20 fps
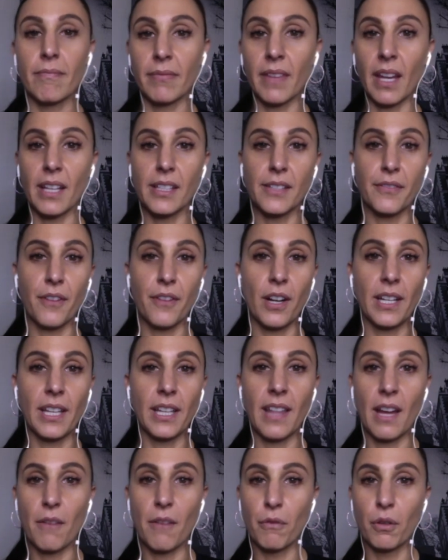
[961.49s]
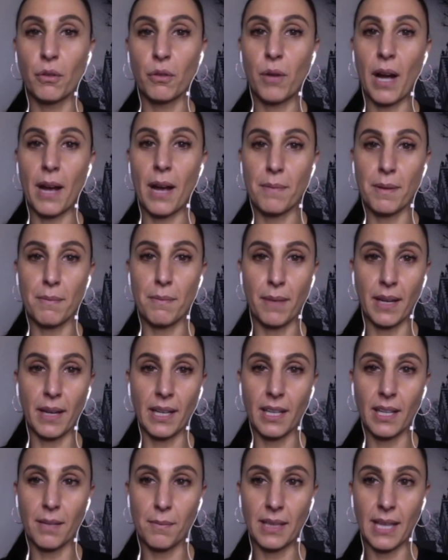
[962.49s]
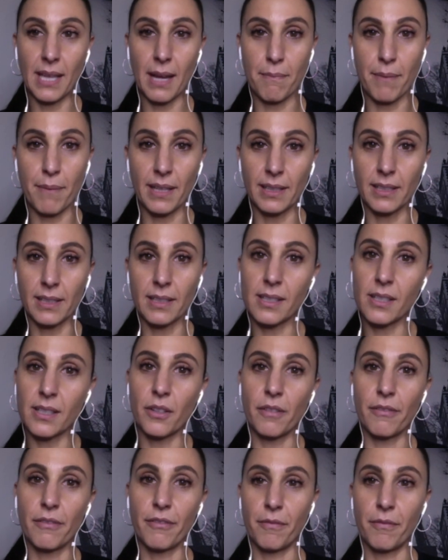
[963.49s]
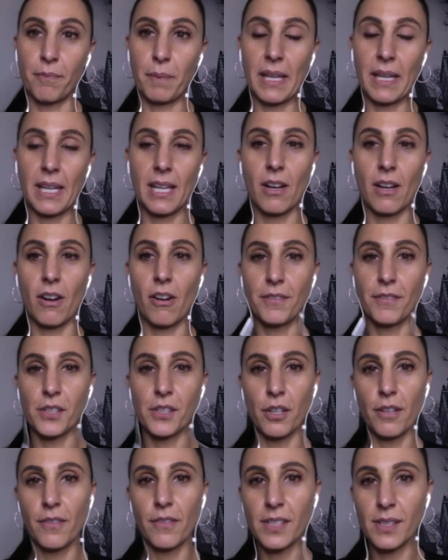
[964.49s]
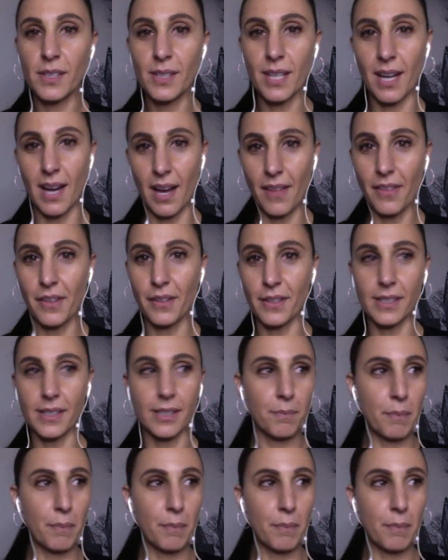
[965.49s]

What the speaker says: it's finding that real happy medium and that balance of being of service to others,